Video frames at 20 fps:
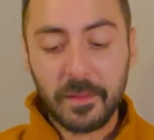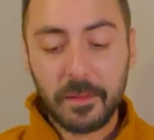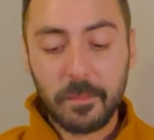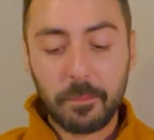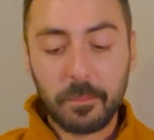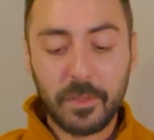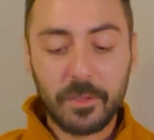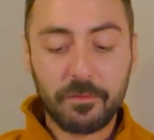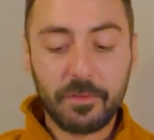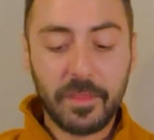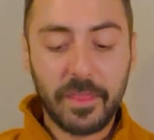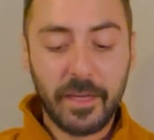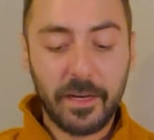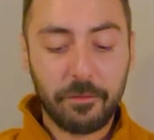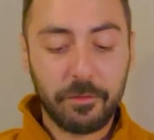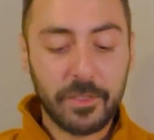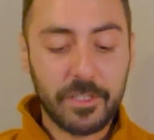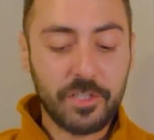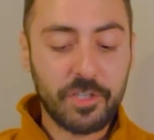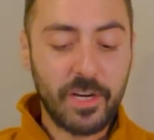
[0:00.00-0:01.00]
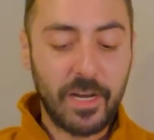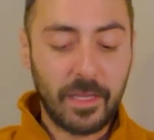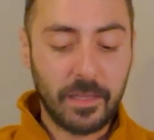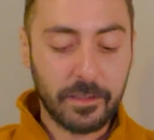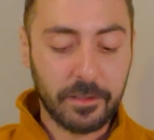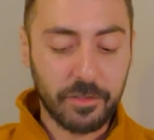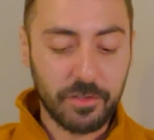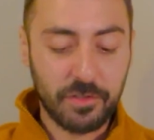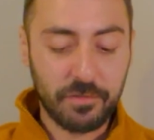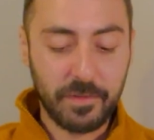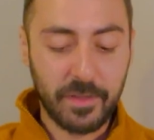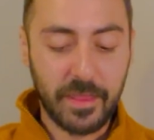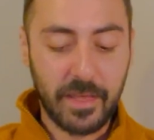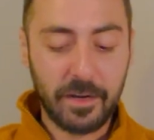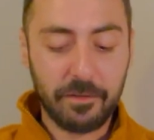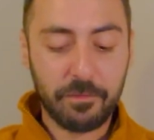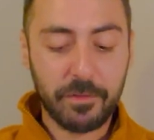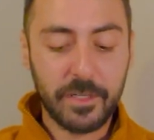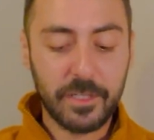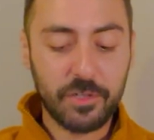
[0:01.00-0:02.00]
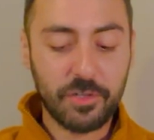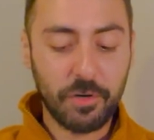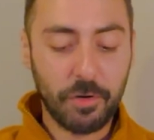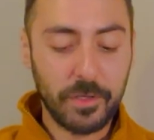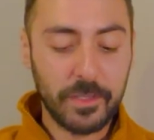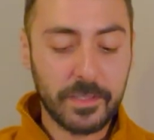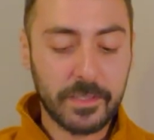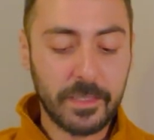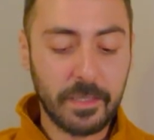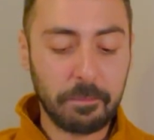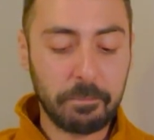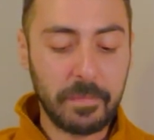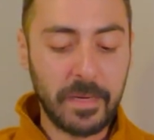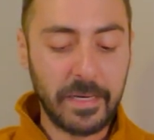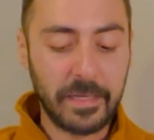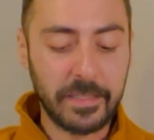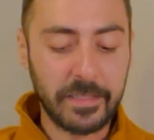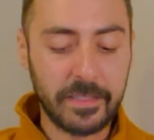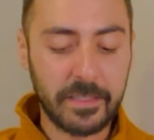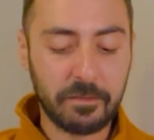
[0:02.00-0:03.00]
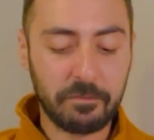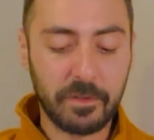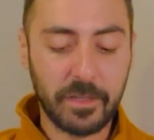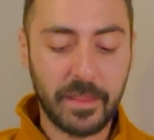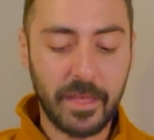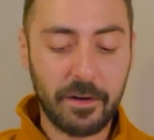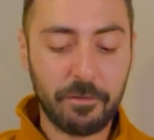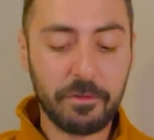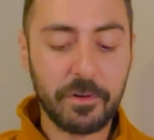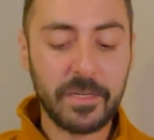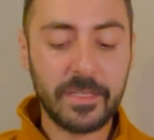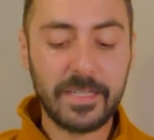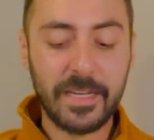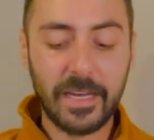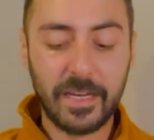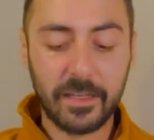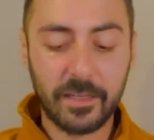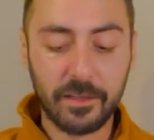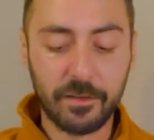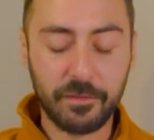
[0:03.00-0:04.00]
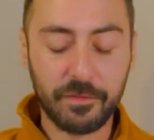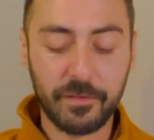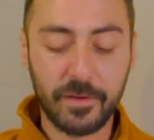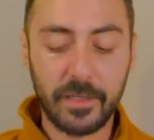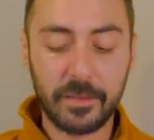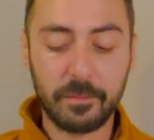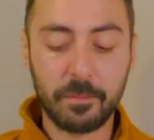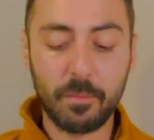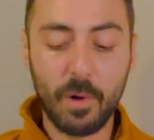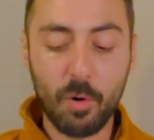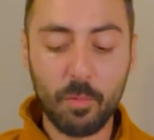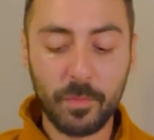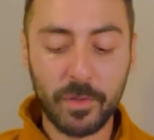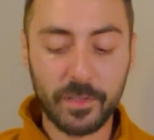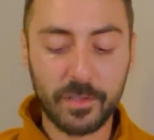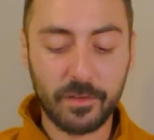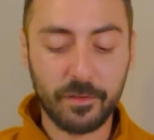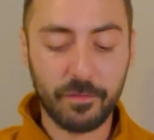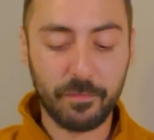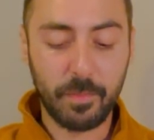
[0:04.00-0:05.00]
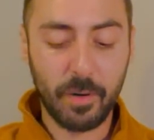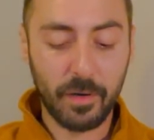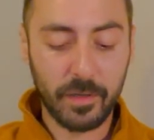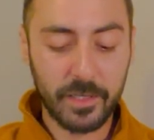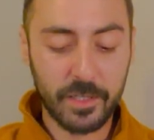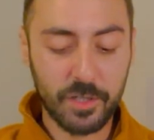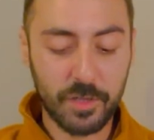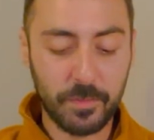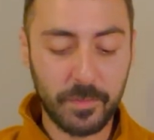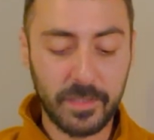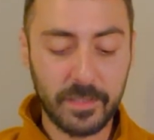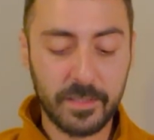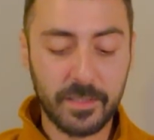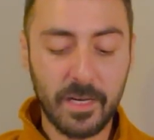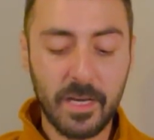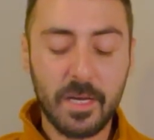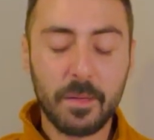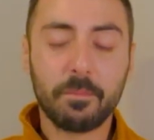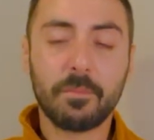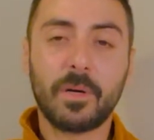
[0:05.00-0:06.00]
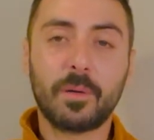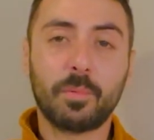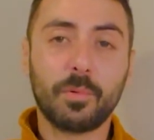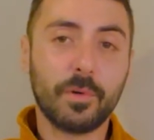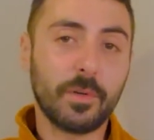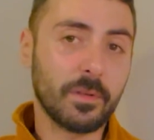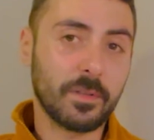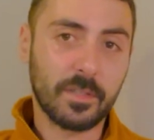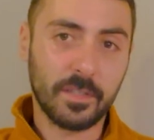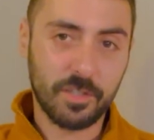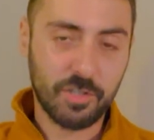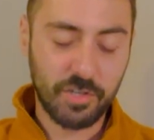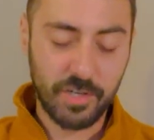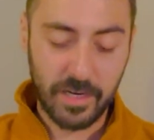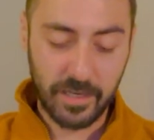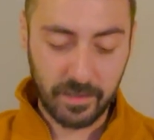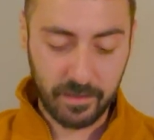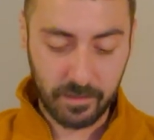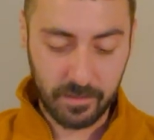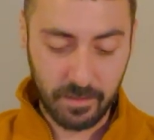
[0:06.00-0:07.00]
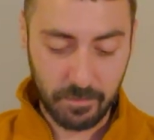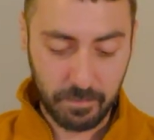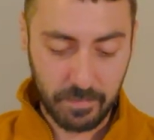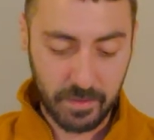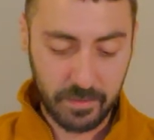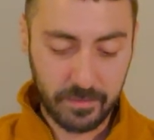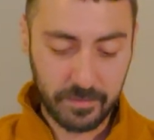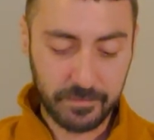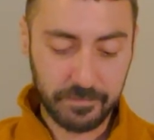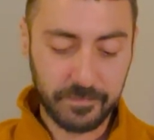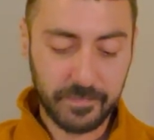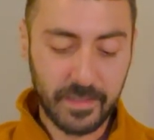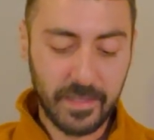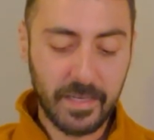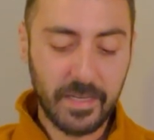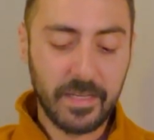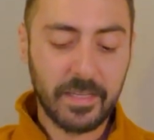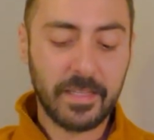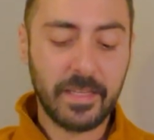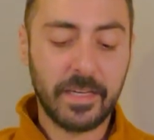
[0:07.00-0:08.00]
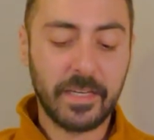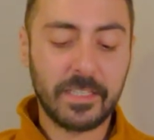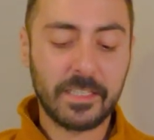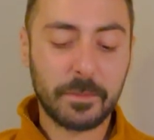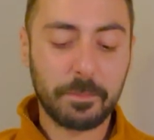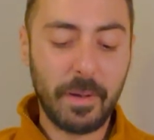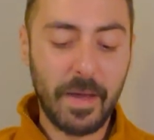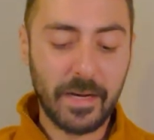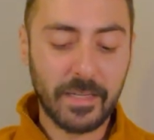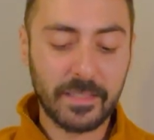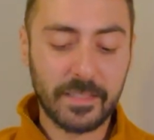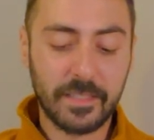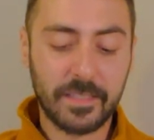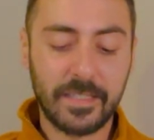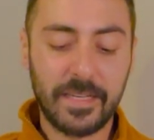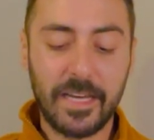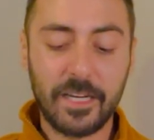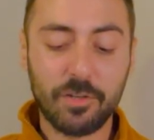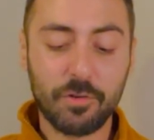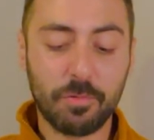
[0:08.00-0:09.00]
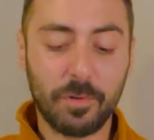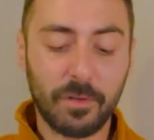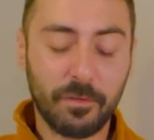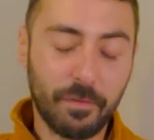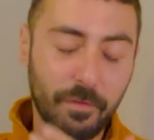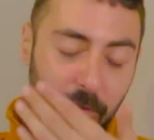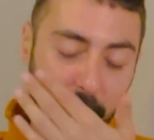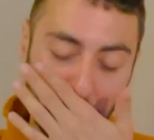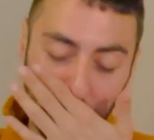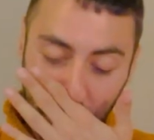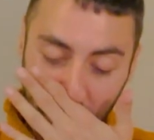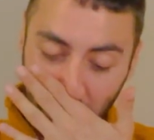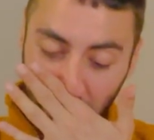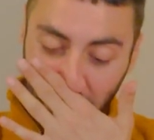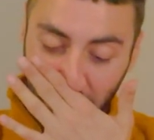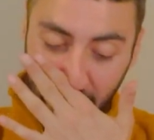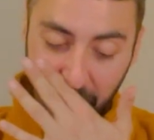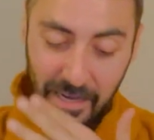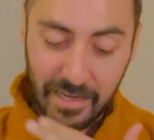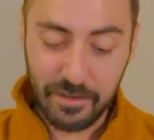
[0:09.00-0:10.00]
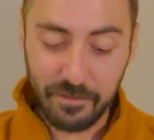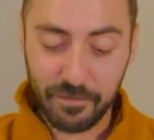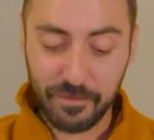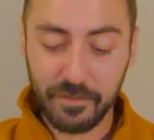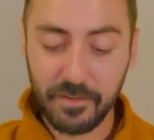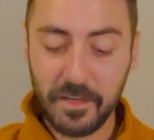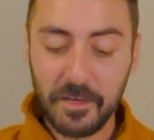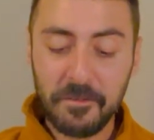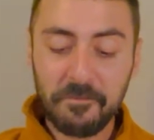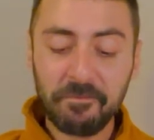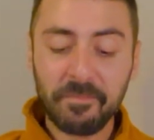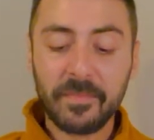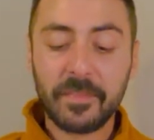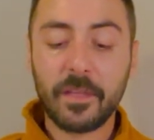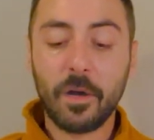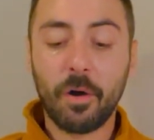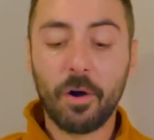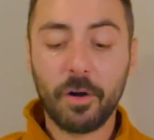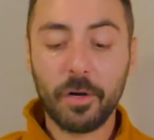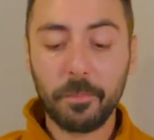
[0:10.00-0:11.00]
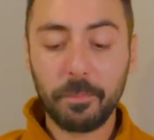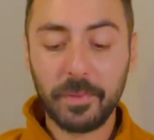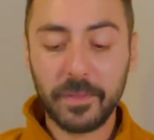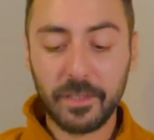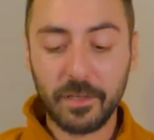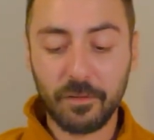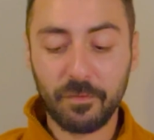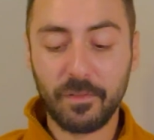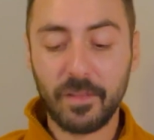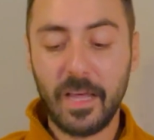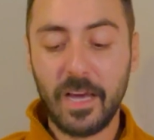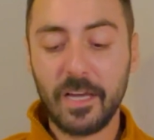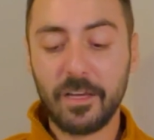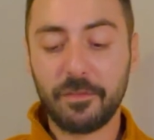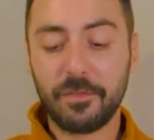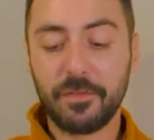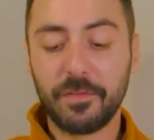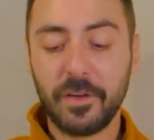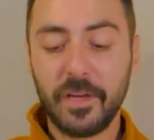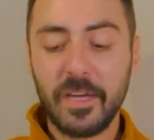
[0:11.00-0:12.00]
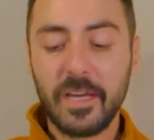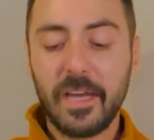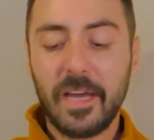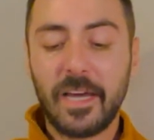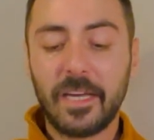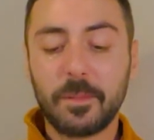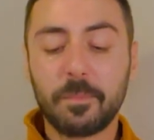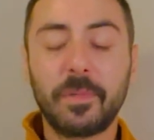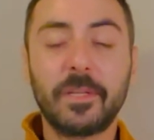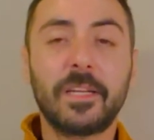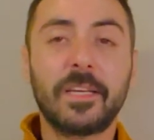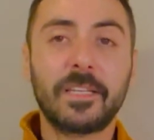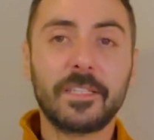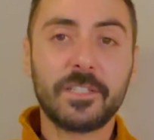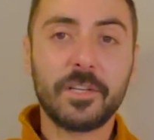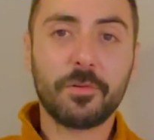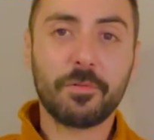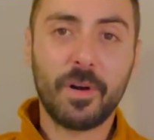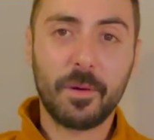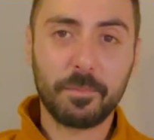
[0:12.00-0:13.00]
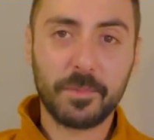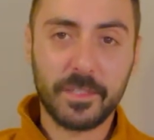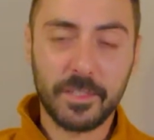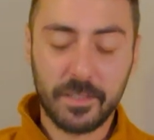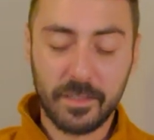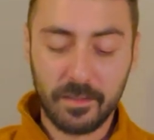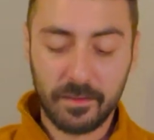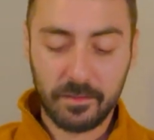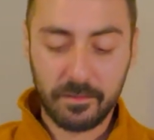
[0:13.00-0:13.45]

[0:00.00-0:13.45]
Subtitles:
But with every challenge, with every choice I made, with every negative and moment of punishment, my world got shaken up. The expected natural flow of life, the heartbeat of life, had been interrupted.